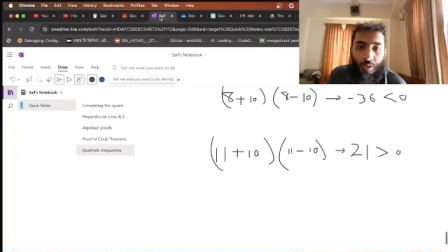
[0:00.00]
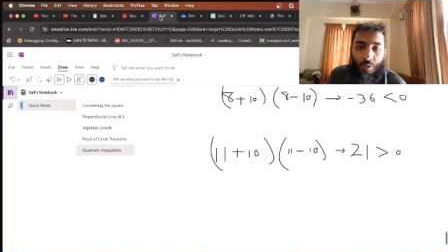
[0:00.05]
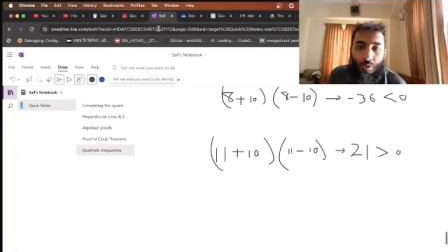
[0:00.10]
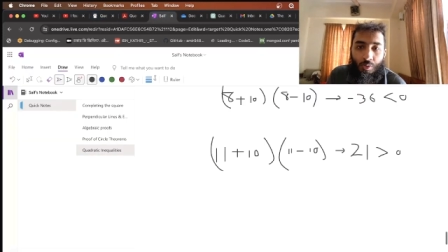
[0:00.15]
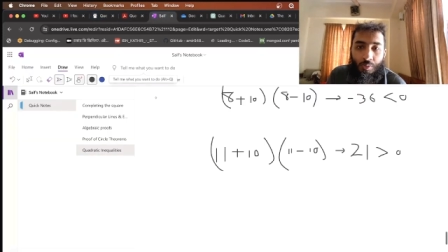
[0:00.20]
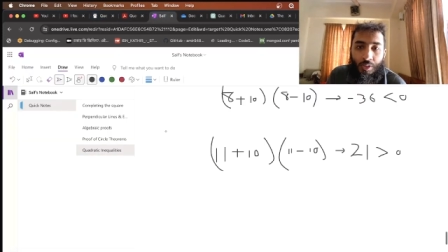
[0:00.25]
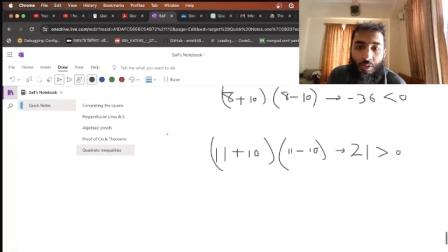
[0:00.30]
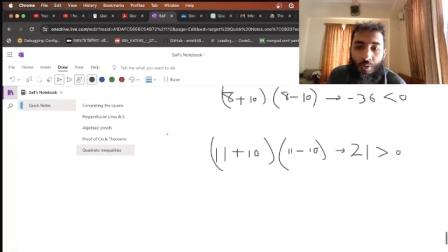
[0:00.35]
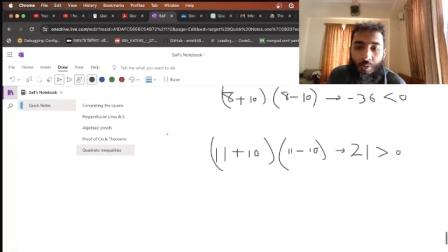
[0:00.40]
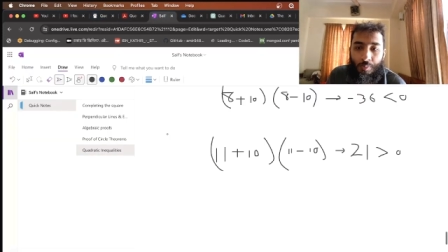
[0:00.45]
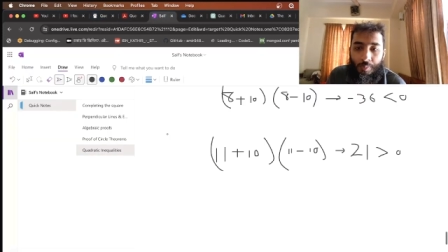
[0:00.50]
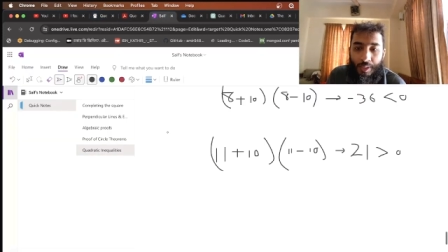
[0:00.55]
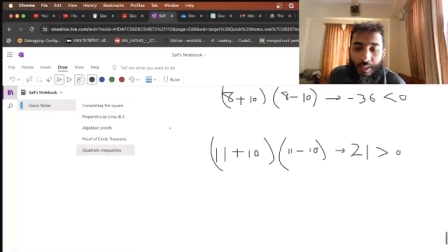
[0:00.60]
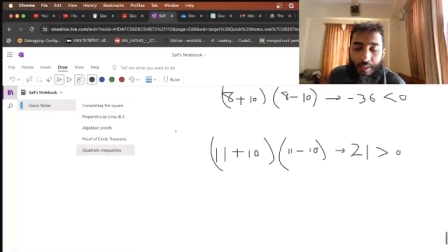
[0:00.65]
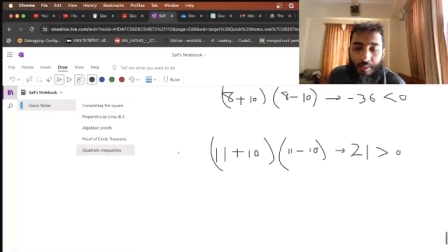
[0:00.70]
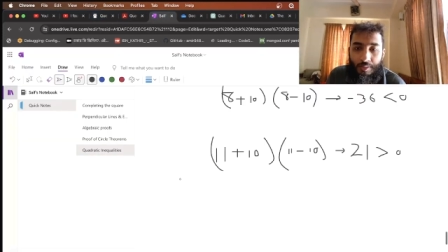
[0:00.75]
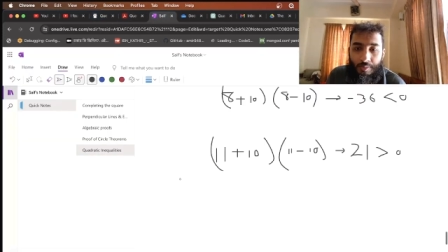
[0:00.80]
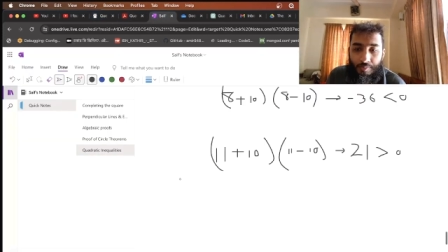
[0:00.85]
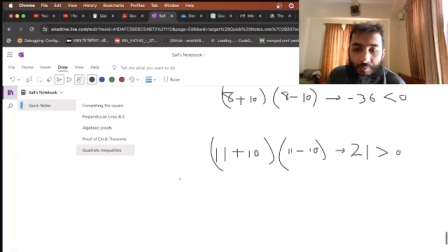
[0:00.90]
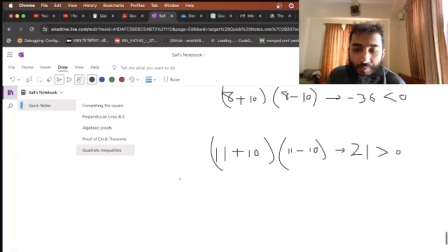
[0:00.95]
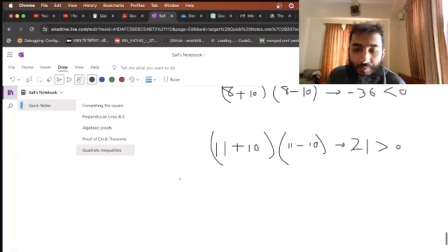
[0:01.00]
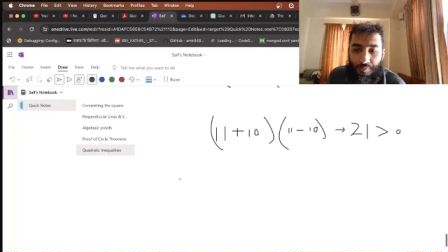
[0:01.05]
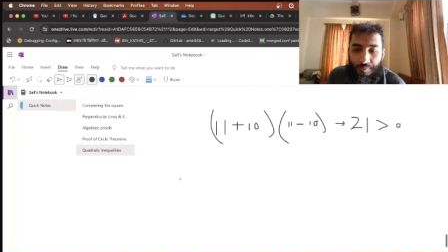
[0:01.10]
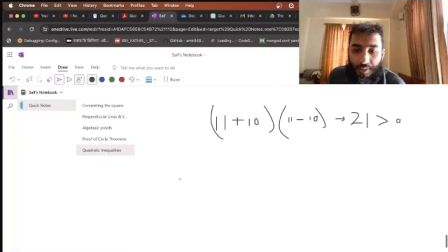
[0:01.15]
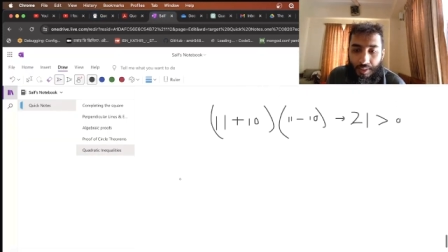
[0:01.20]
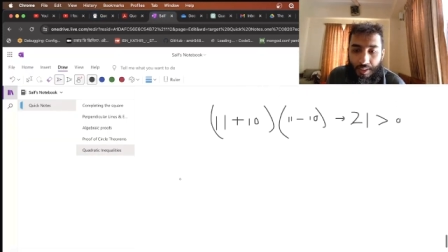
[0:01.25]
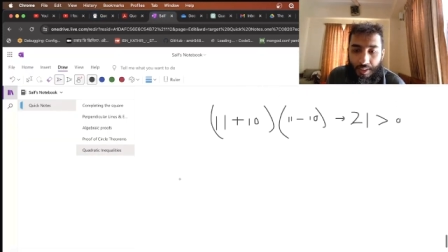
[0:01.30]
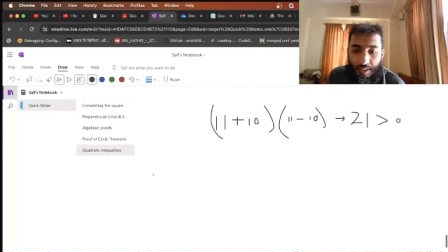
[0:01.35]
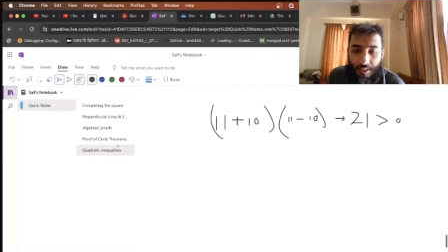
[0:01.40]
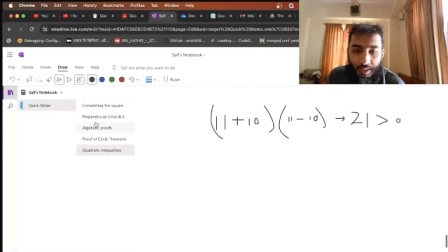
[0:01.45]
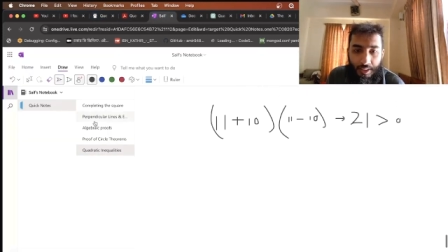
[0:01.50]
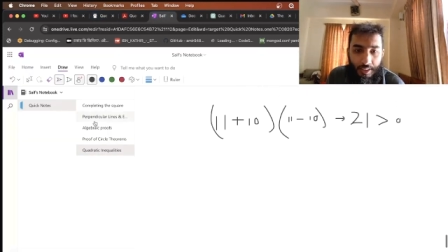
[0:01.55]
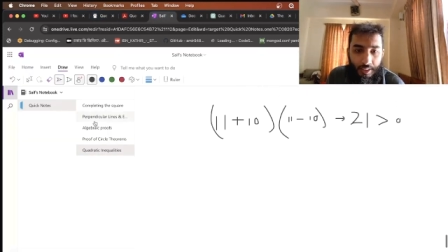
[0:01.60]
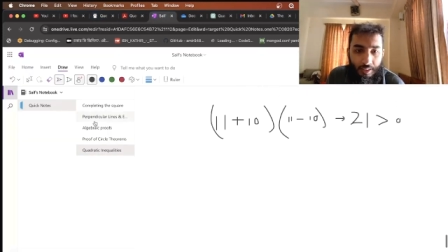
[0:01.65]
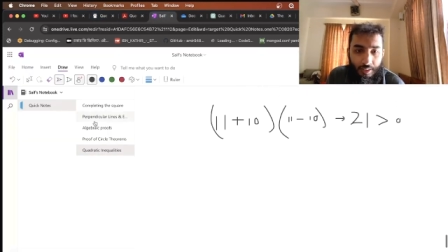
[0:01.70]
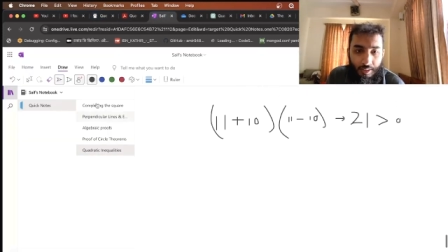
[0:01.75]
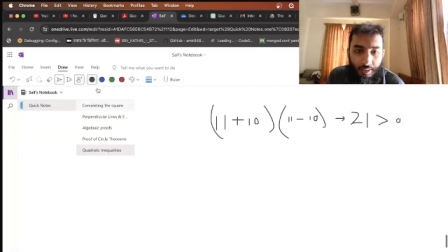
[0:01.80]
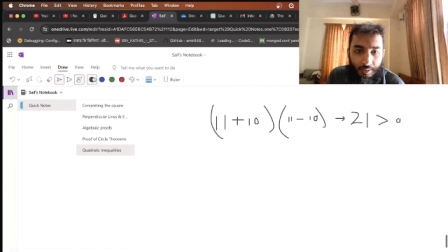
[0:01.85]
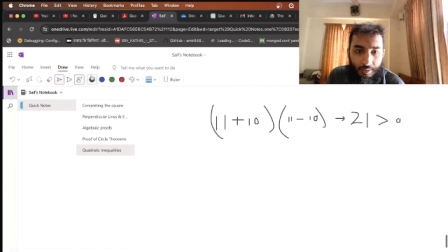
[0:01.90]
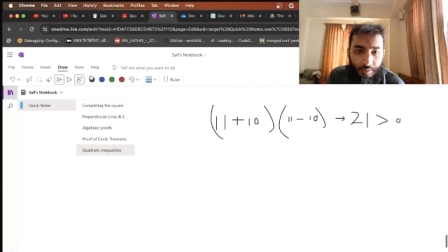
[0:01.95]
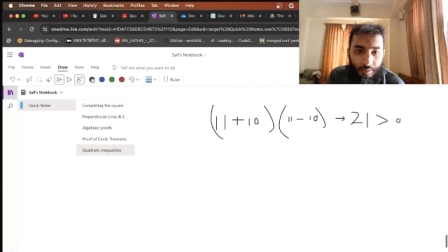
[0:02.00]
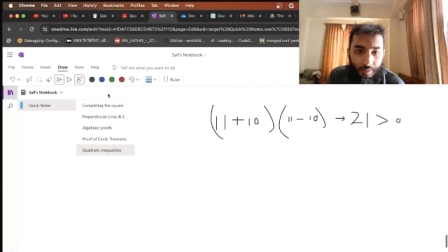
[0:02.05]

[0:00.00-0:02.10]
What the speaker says: to my notepad, it says